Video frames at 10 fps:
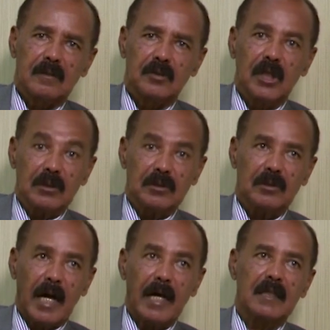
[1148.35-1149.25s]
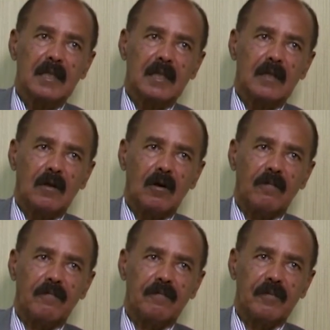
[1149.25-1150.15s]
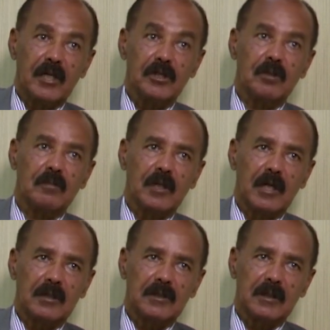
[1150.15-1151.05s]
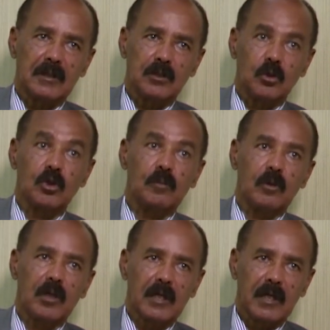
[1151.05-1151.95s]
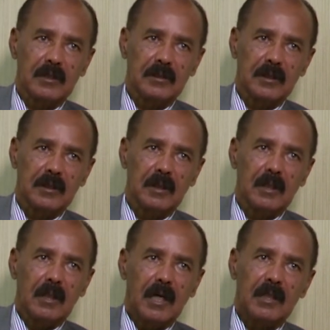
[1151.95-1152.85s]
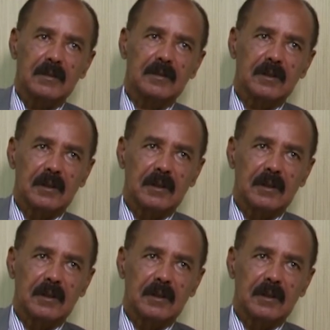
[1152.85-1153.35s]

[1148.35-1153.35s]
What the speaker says: this idea of hegemonizing, unipolarizing has